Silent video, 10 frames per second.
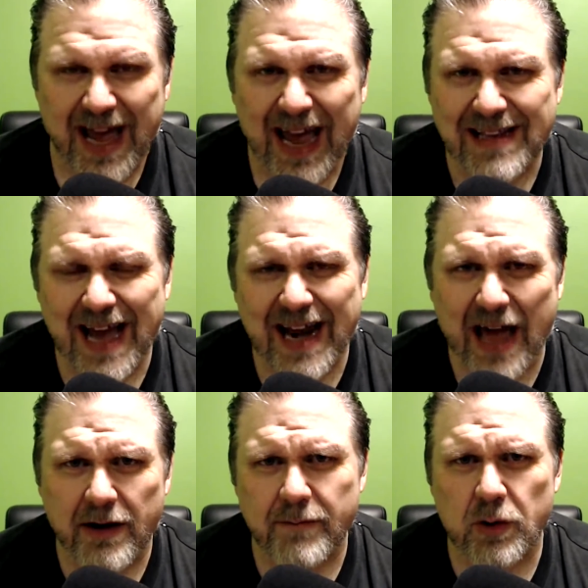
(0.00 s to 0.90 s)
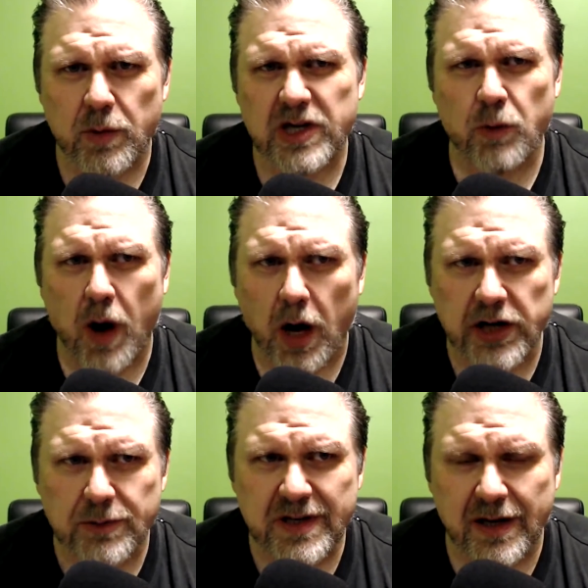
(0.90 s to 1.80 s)
Hey, Liana, I never know where you are.
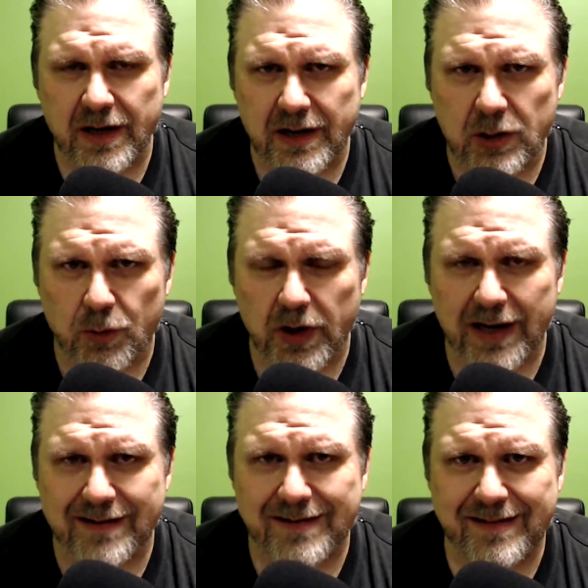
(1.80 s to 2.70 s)
You were in